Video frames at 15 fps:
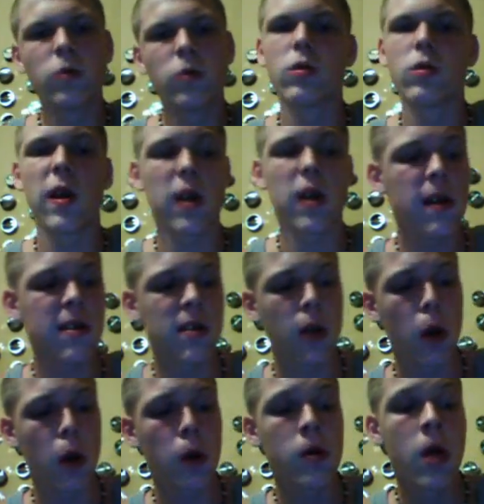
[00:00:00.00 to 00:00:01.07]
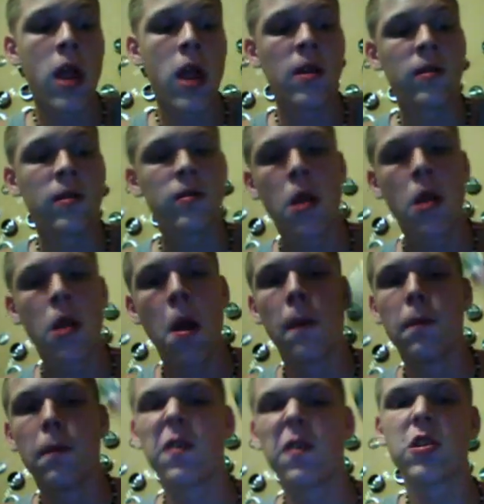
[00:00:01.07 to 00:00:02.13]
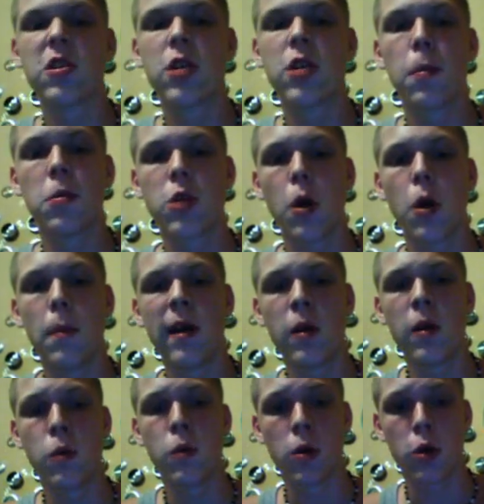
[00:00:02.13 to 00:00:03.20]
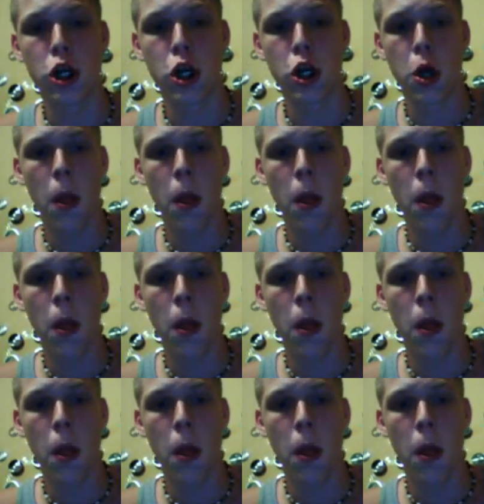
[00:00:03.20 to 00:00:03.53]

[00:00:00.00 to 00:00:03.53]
like you guys know, my first dip was Copenhagen wintergreen.